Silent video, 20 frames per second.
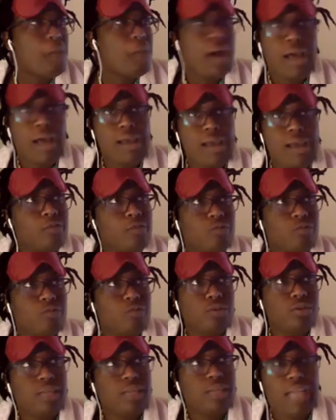has not
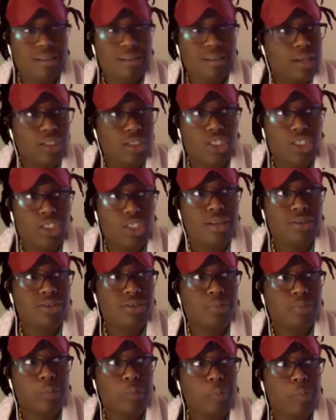changed that
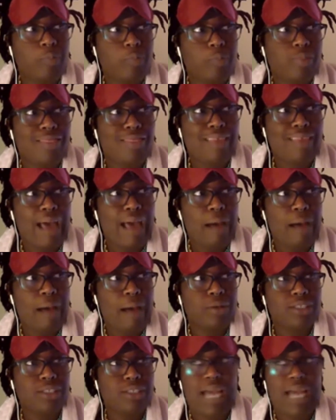much at all. Like,
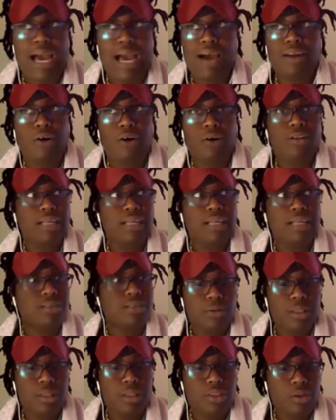literally, the only thing that
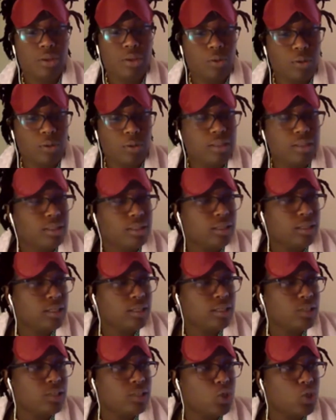has changed is
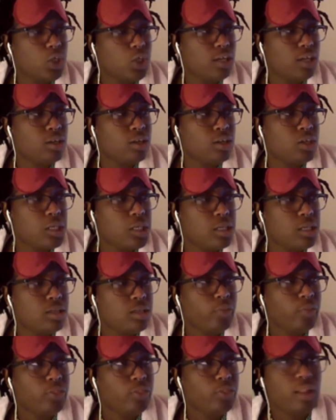the lack of
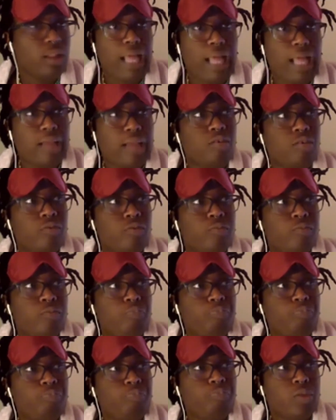
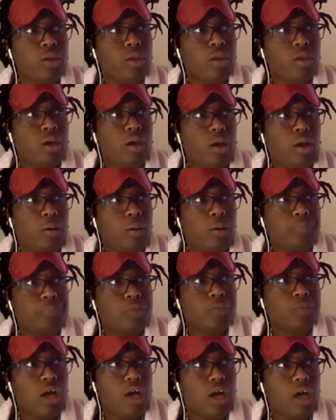commute
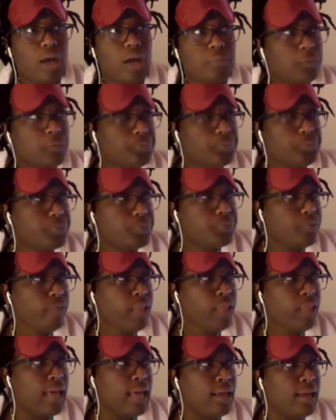and
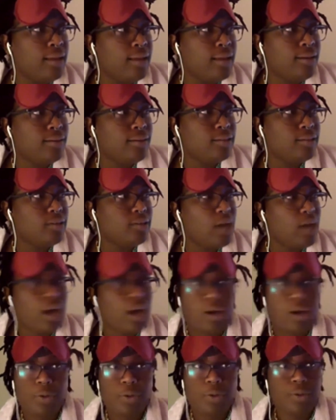not going to the gym.
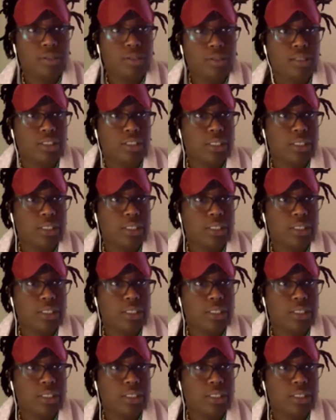Like,